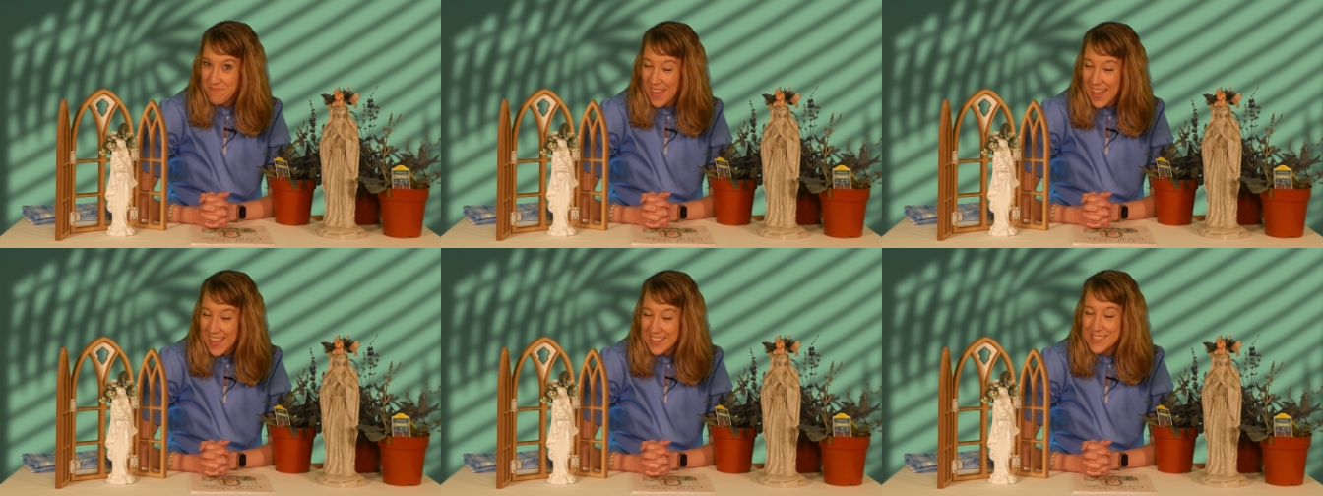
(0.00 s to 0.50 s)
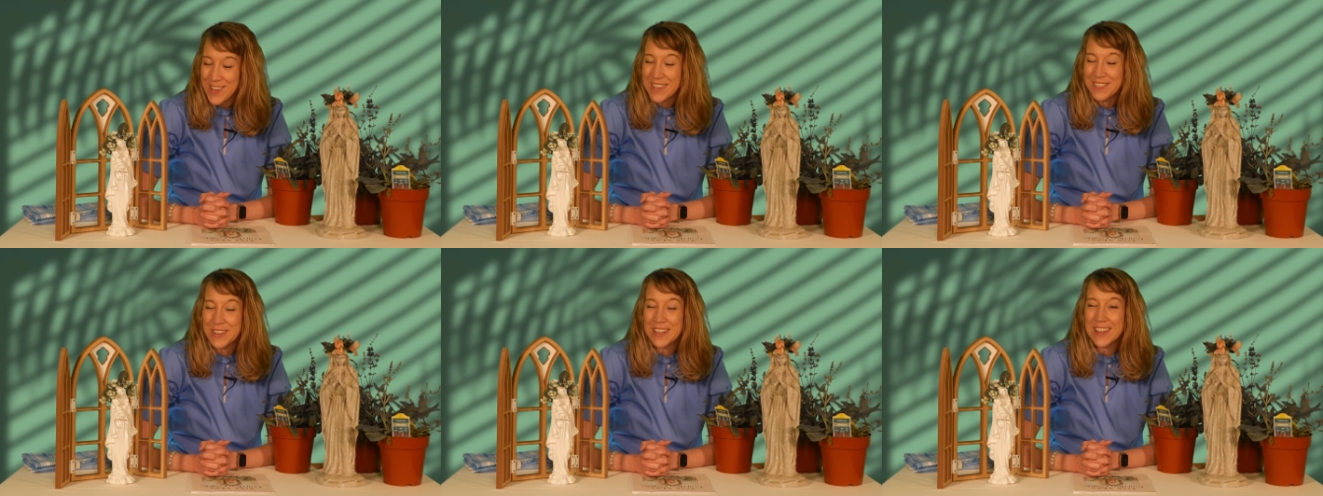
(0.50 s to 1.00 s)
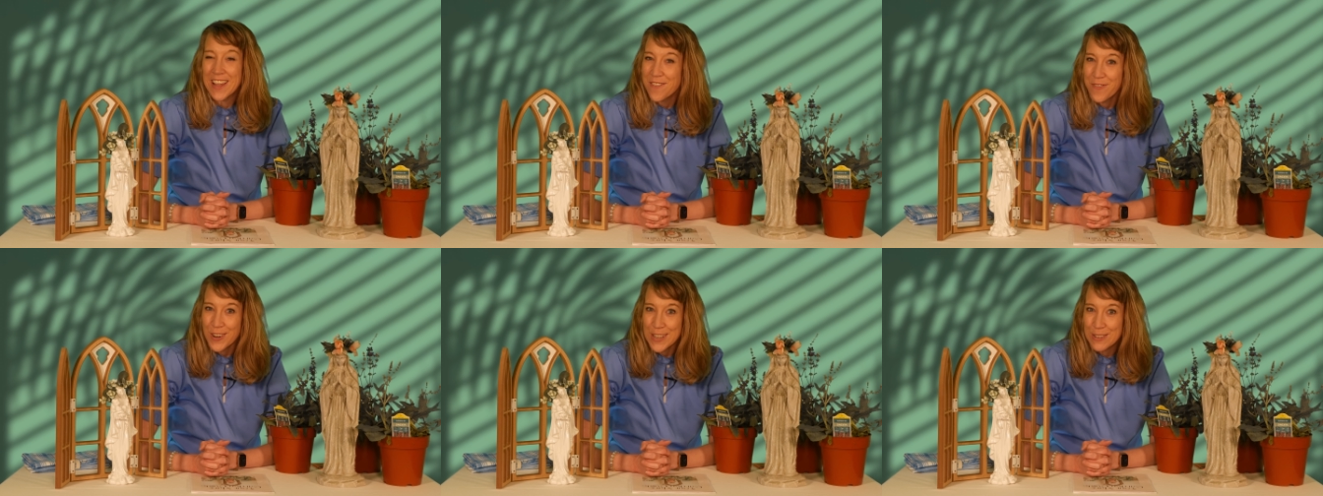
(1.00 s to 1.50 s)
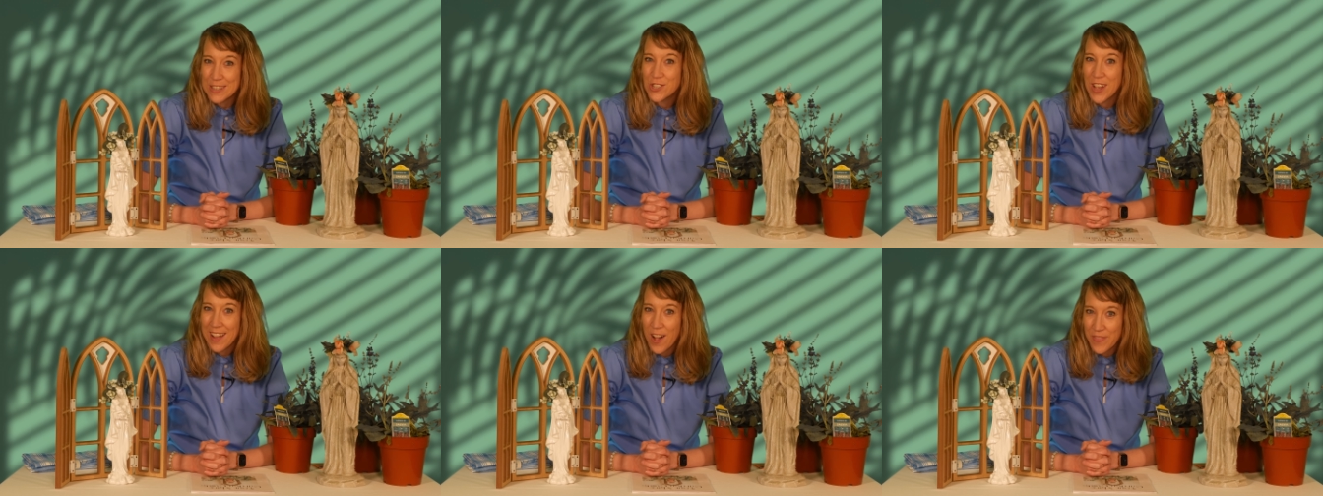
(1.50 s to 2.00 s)
And so I would love for you to
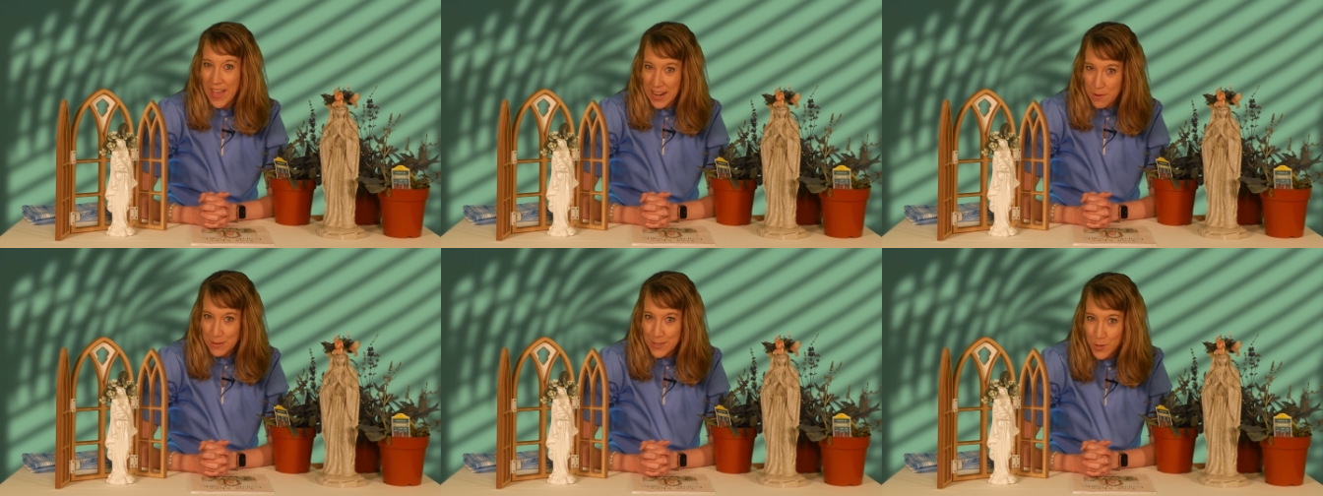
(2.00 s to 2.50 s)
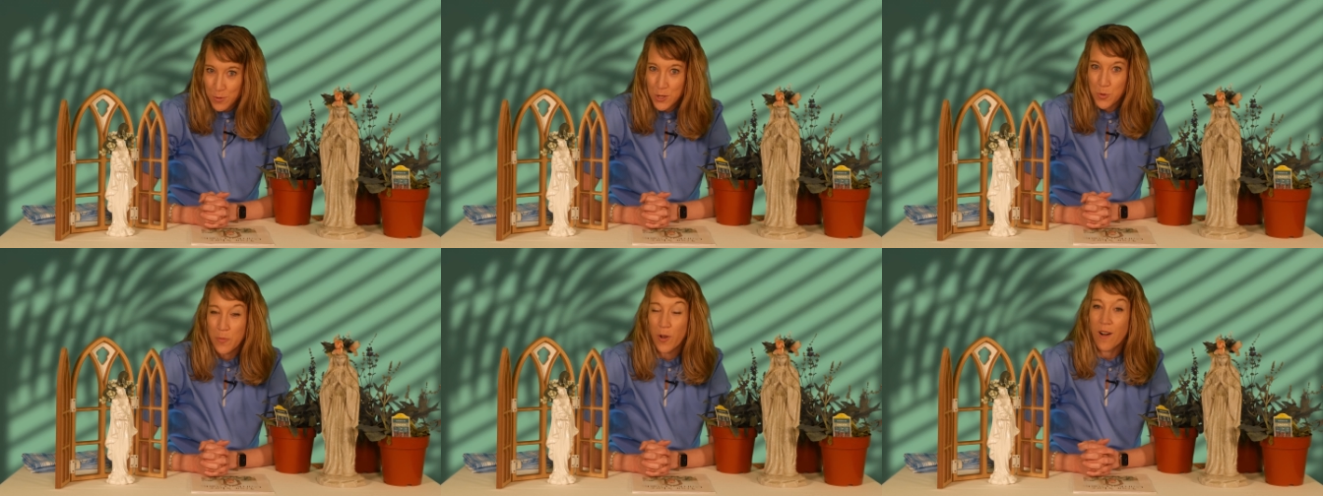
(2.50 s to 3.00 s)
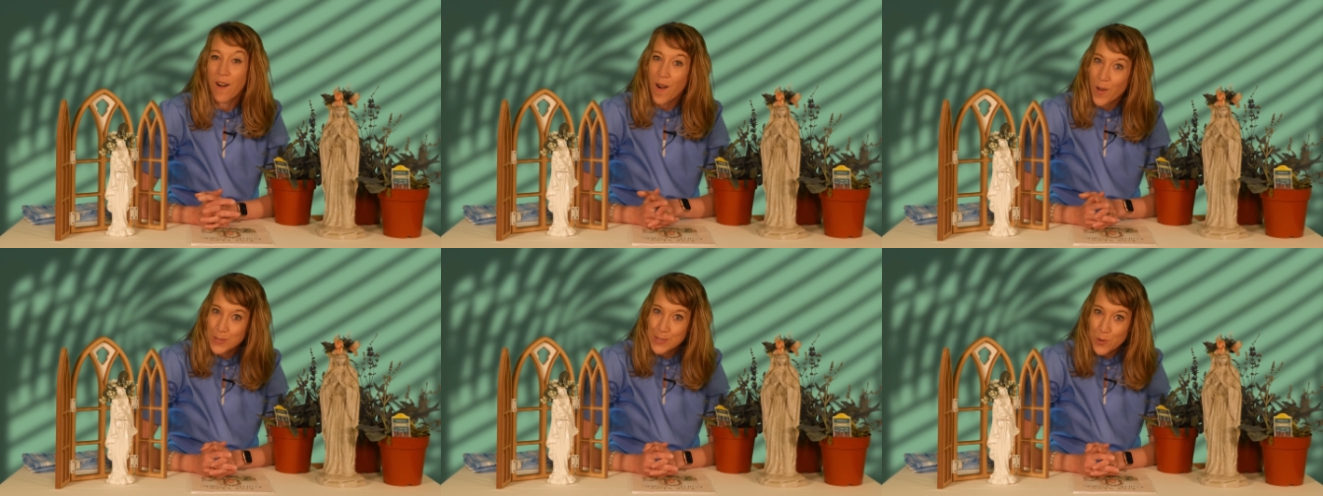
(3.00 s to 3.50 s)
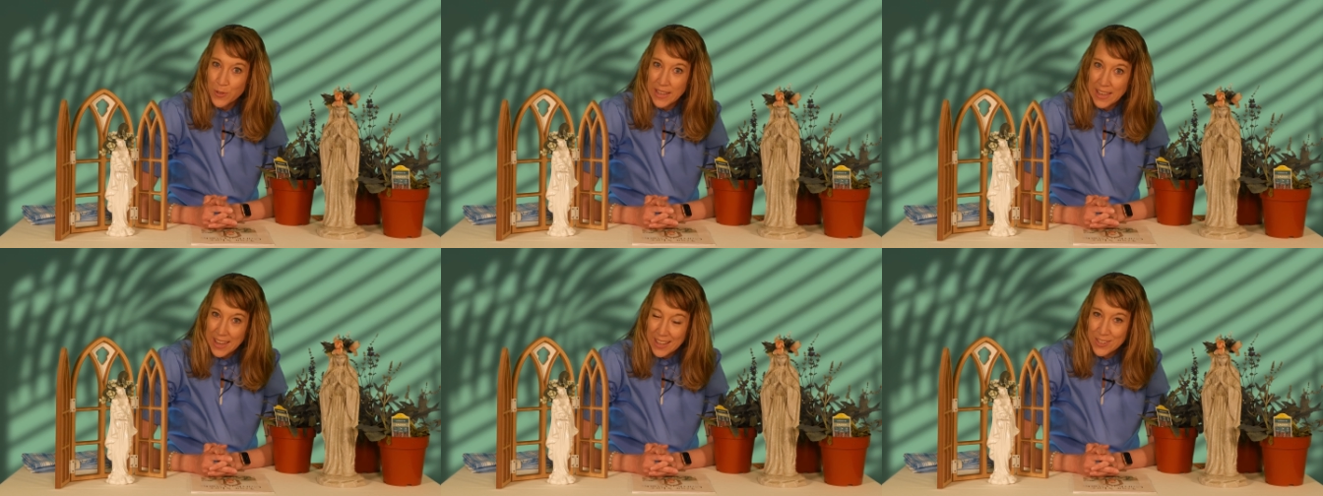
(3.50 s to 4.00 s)
check out that episode, which we will also
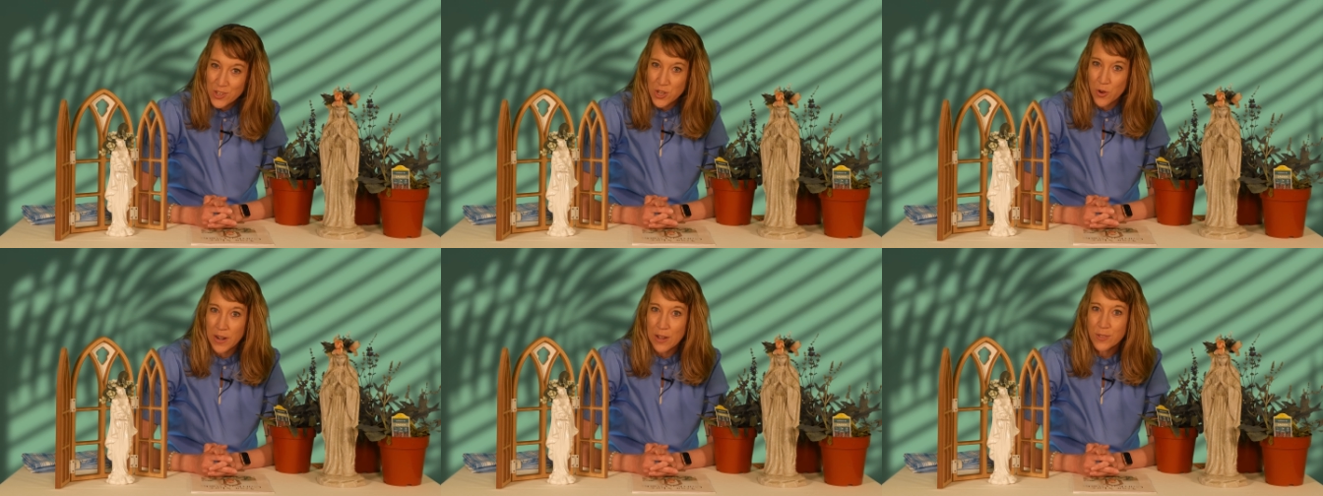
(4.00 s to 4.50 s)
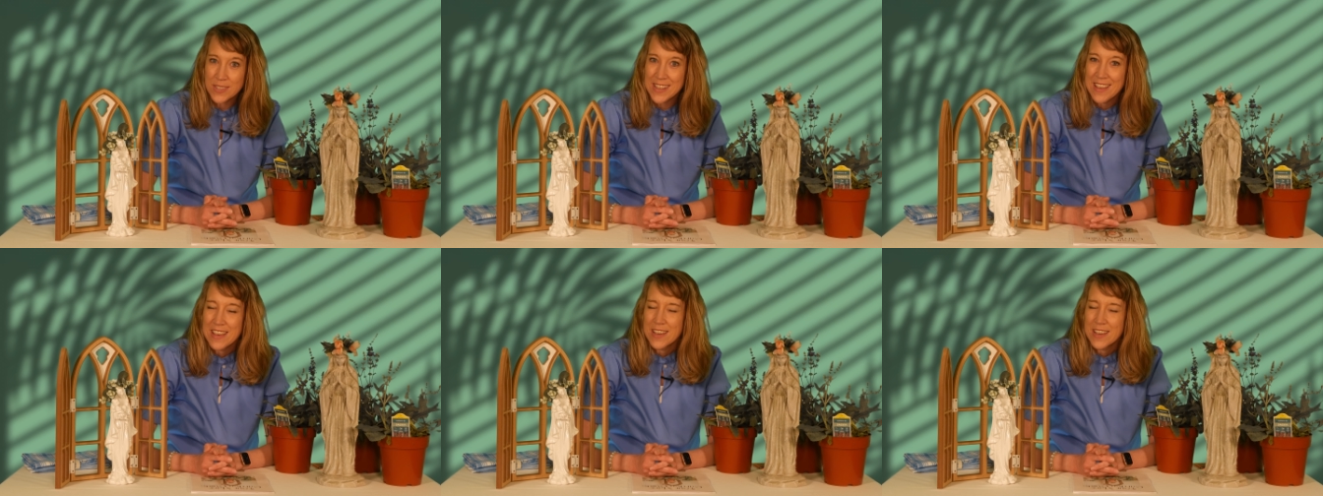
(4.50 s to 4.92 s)
link in the show notes.